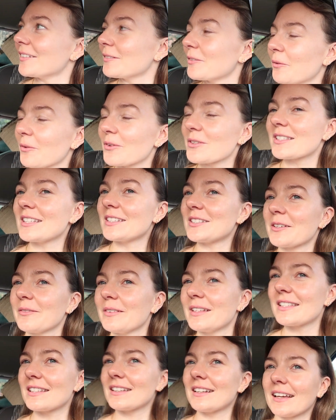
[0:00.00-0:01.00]
What's he
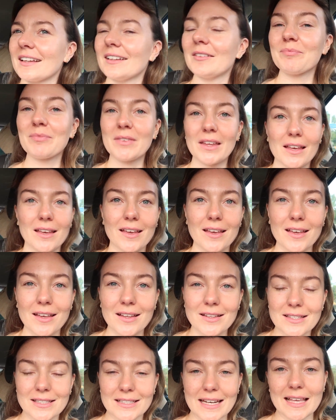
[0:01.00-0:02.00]
doing today?
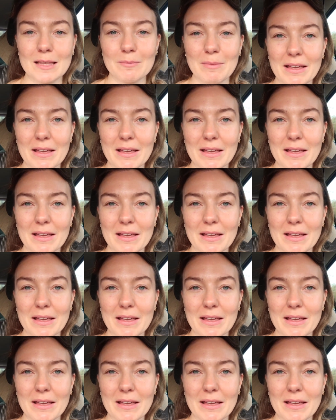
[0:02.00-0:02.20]
Today the